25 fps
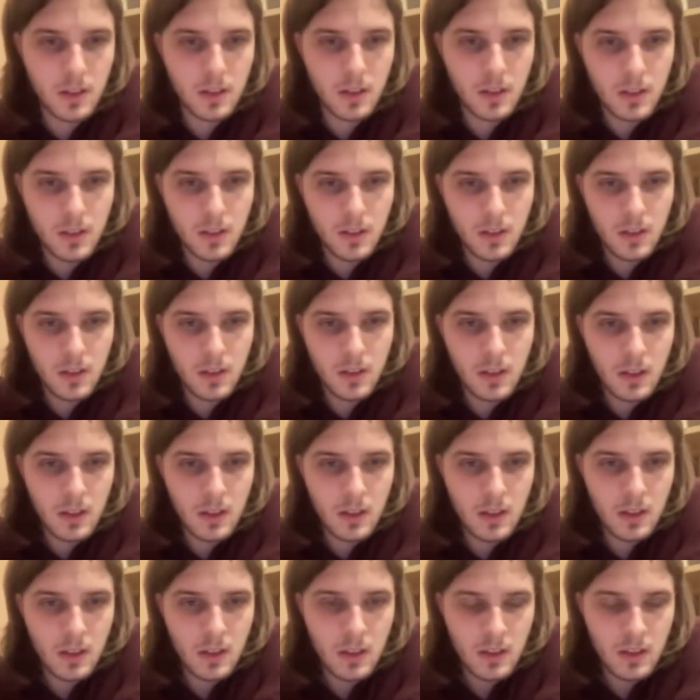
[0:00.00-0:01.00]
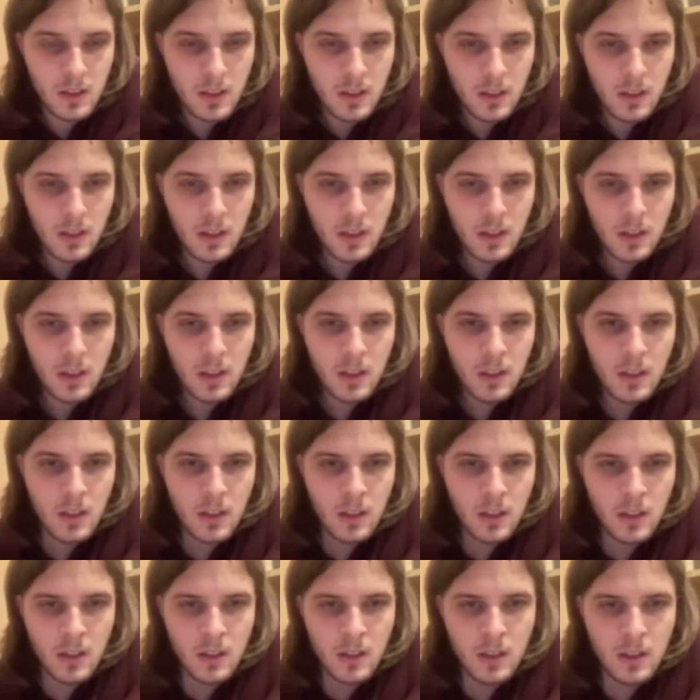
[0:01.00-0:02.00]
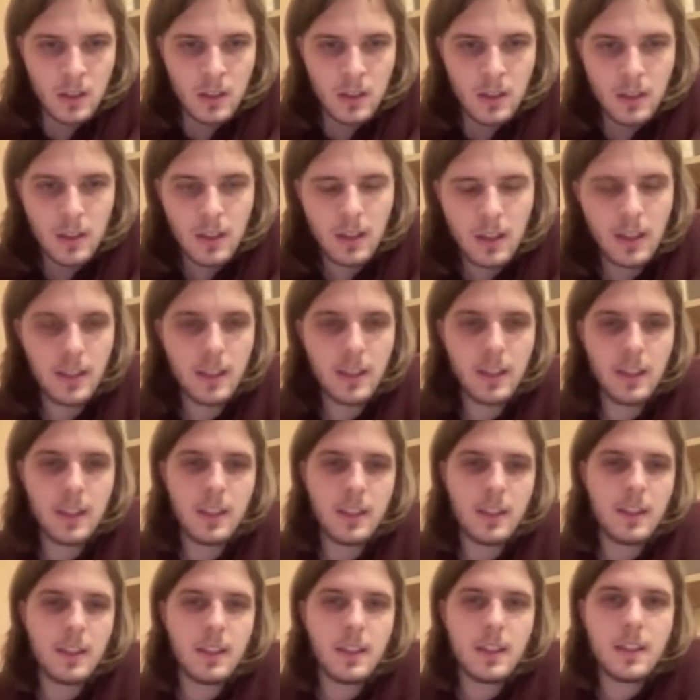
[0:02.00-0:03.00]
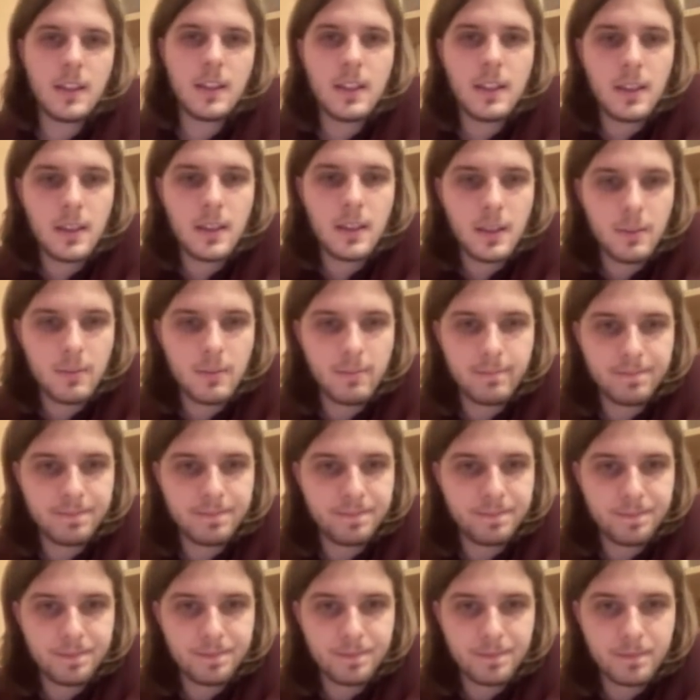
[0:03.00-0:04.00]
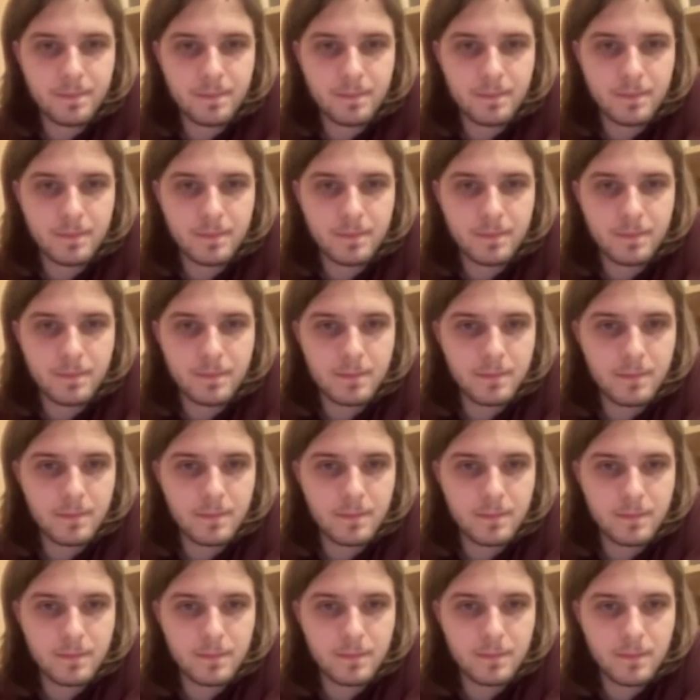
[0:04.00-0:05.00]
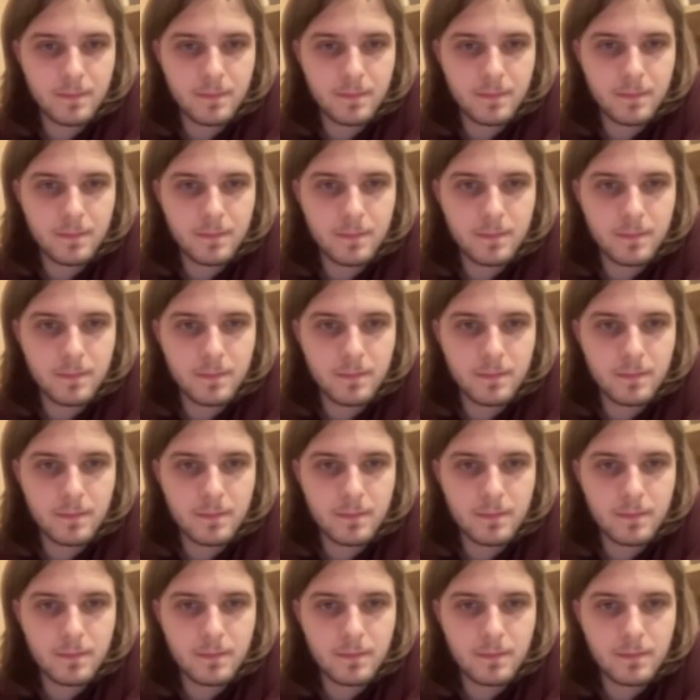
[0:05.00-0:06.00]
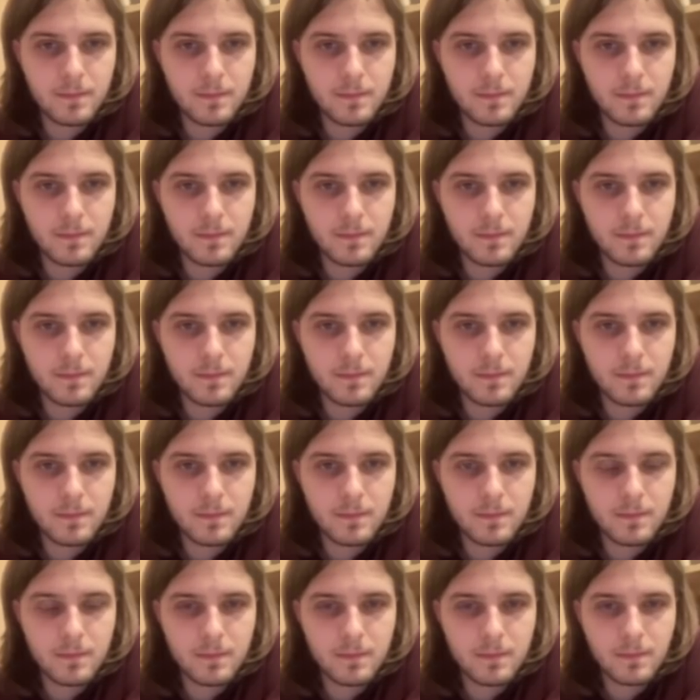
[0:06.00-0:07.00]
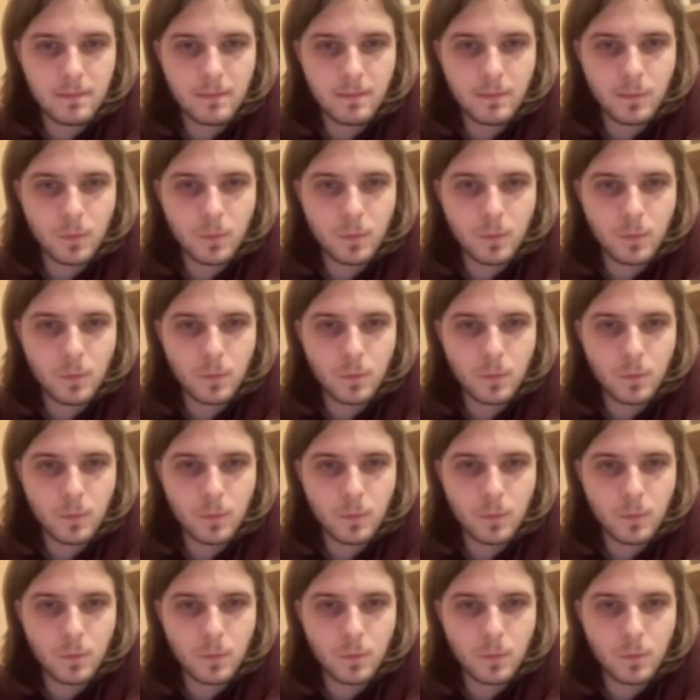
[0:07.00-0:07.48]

The person shown says nothing.